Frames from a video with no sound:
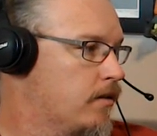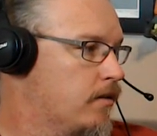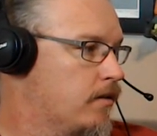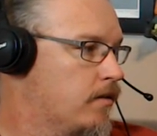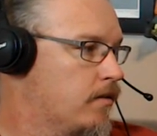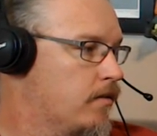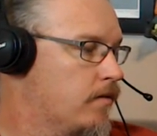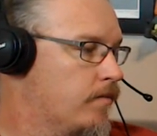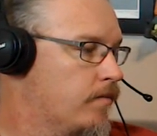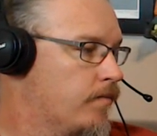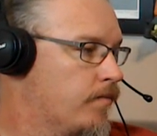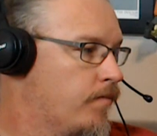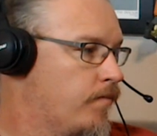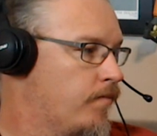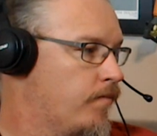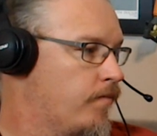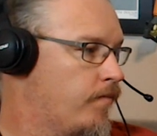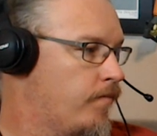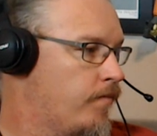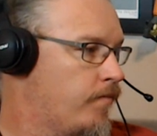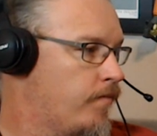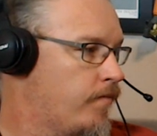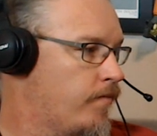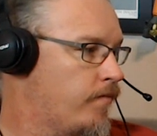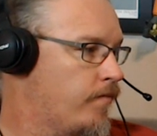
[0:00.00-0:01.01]

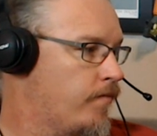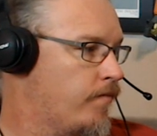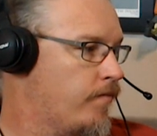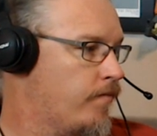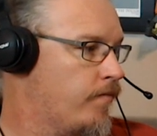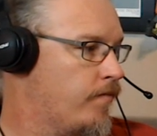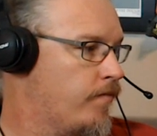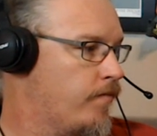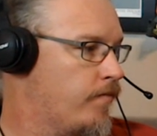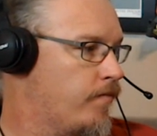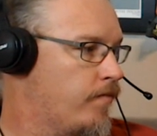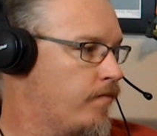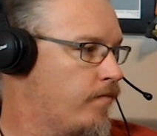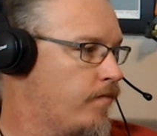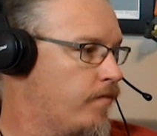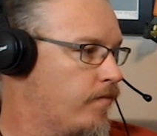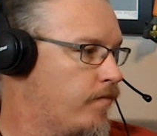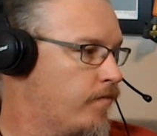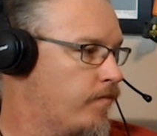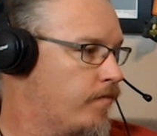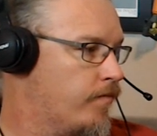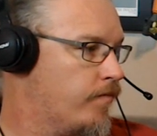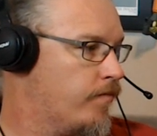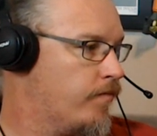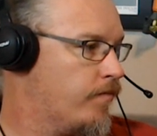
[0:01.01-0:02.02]

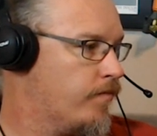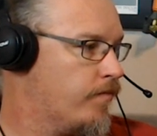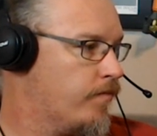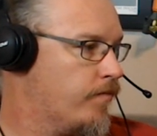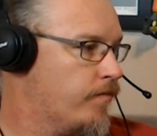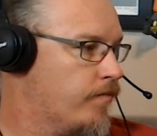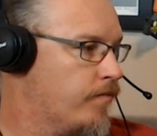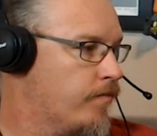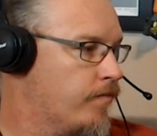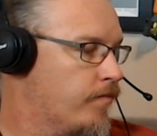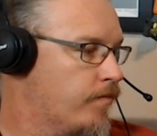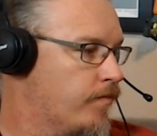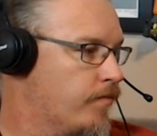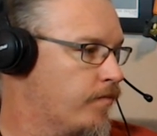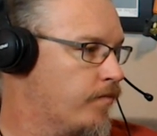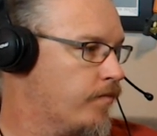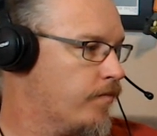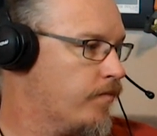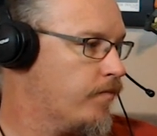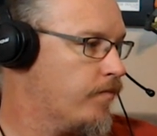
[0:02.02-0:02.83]
(not speaking)